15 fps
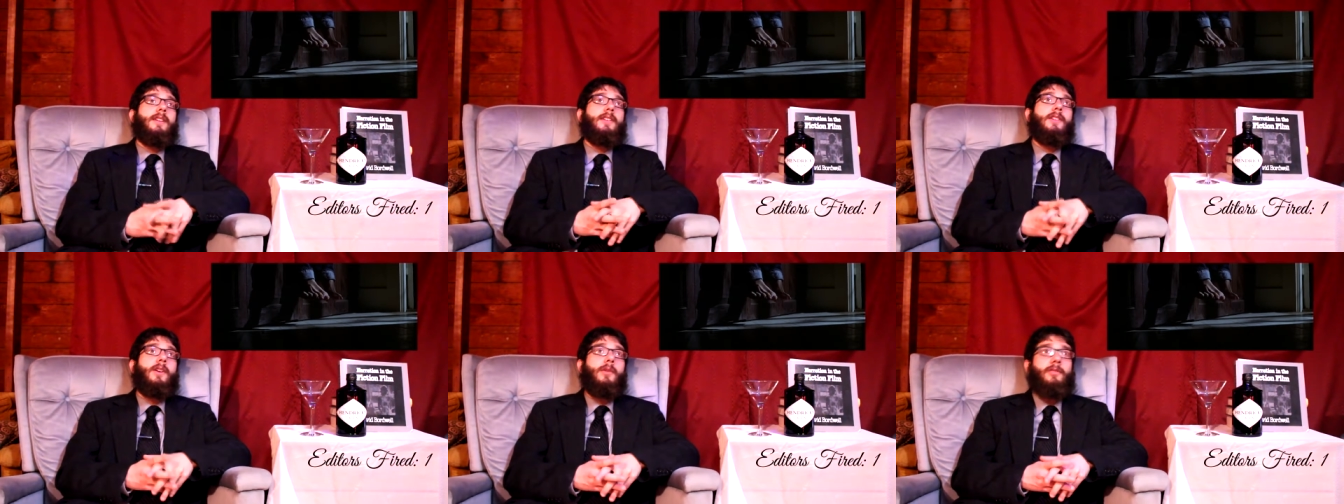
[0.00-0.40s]

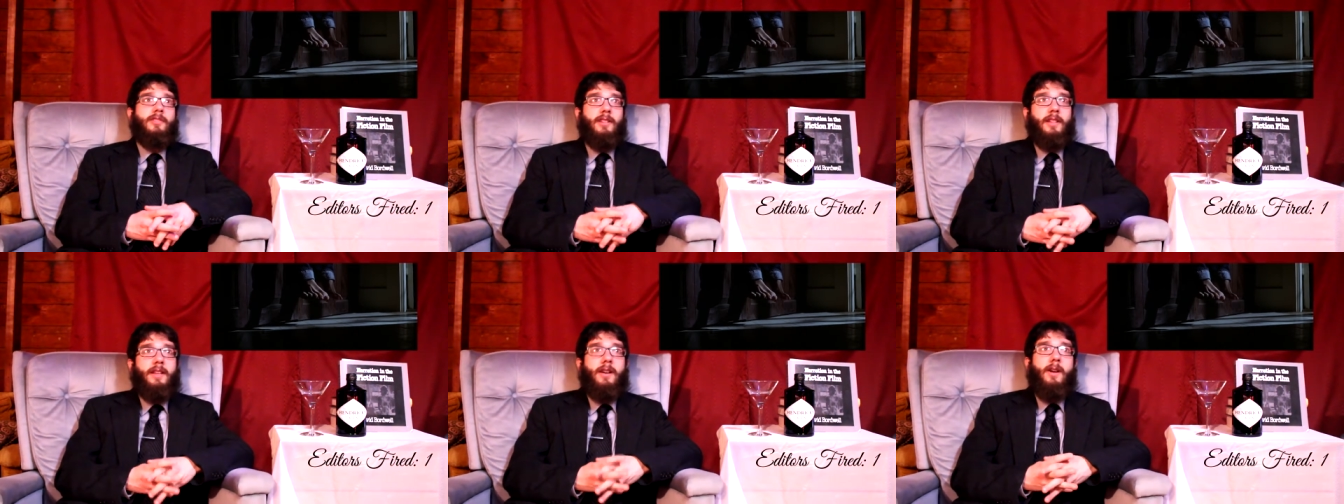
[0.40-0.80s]

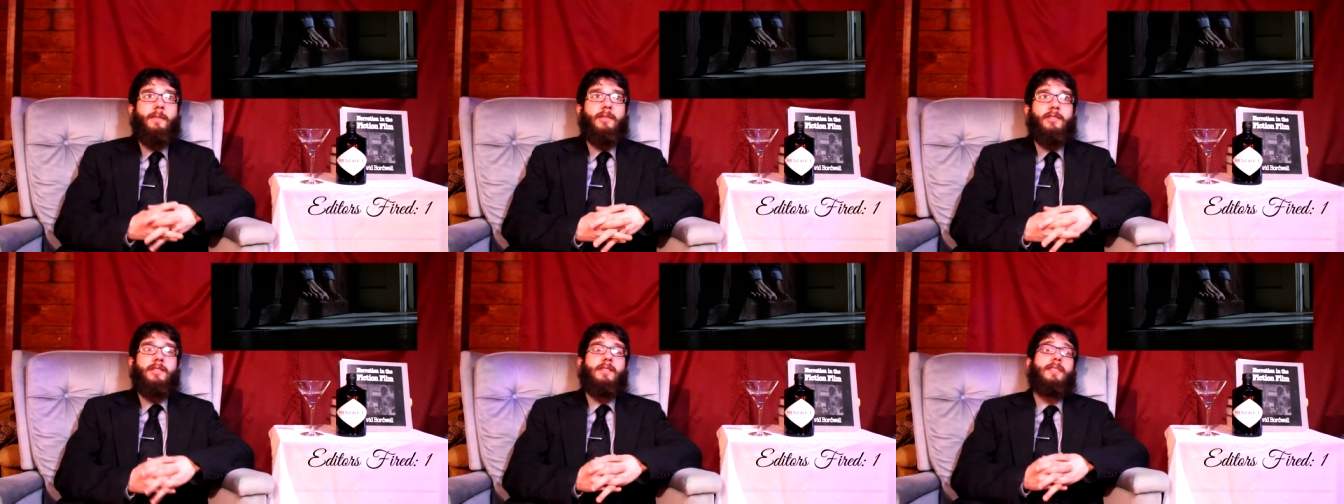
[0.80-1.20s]
ghostly,
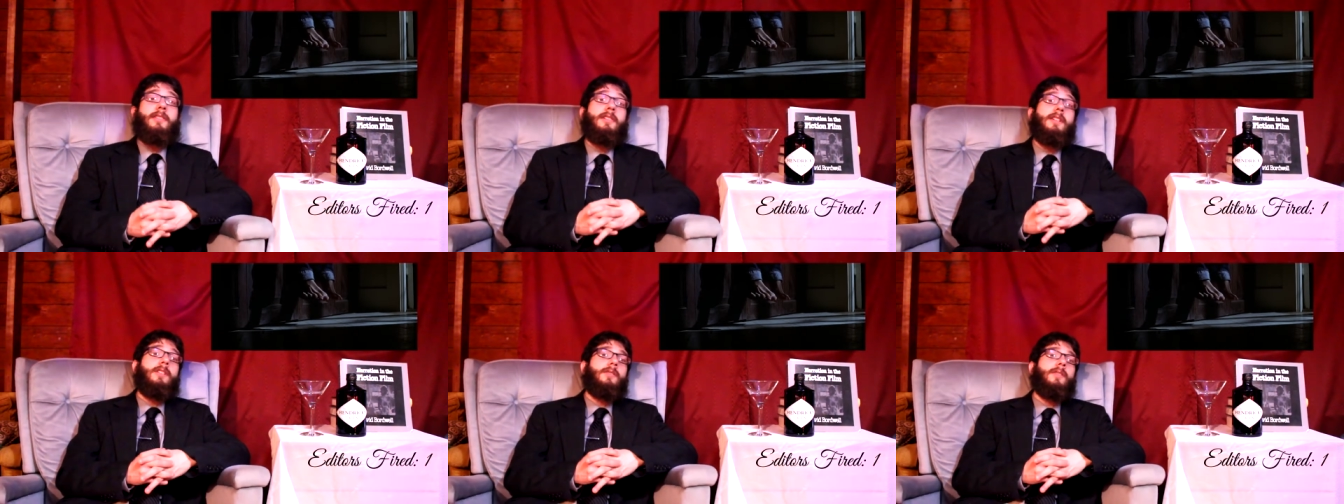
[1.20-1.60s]
almost
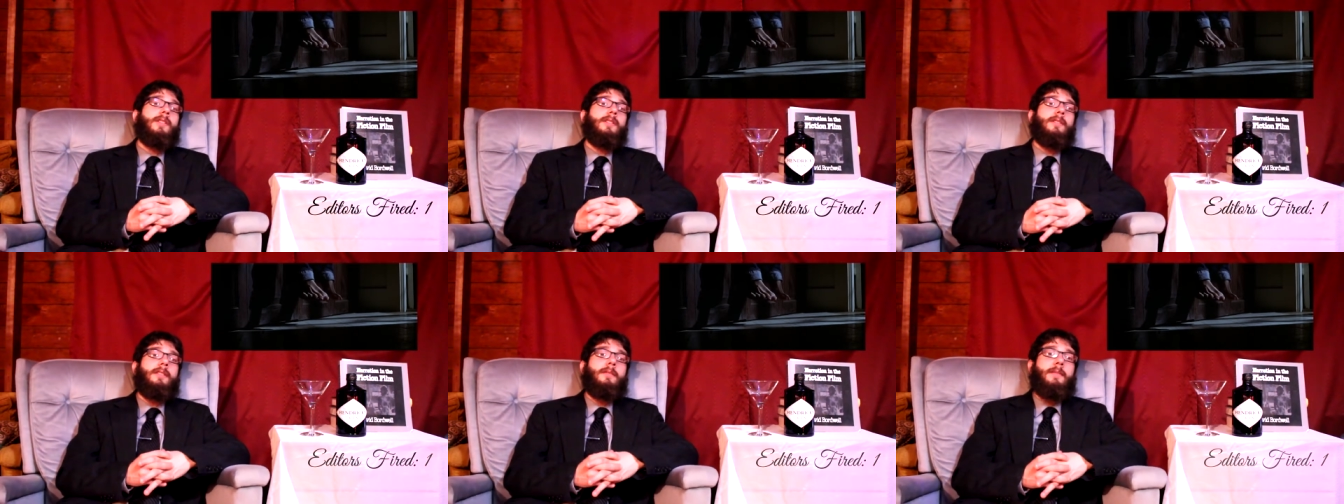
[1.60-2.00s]

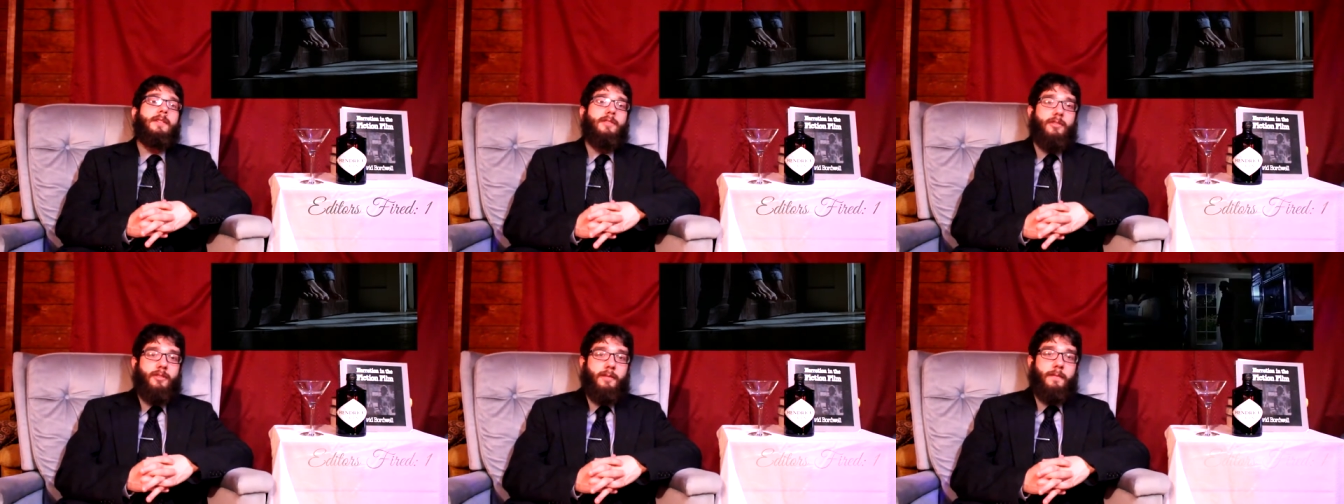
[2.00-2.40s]
ethereal
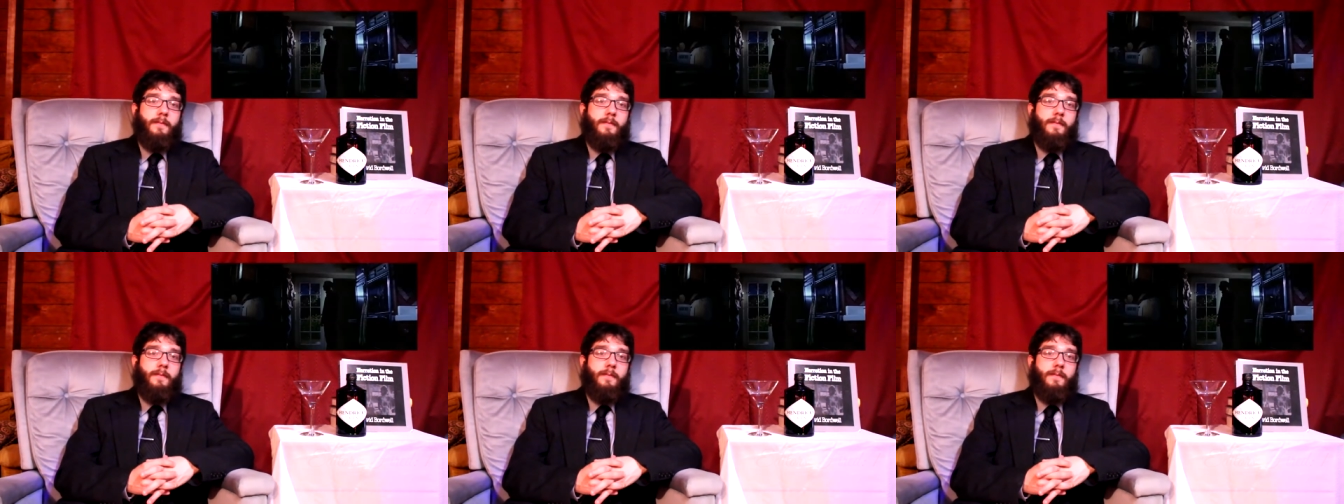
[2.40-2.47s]
image.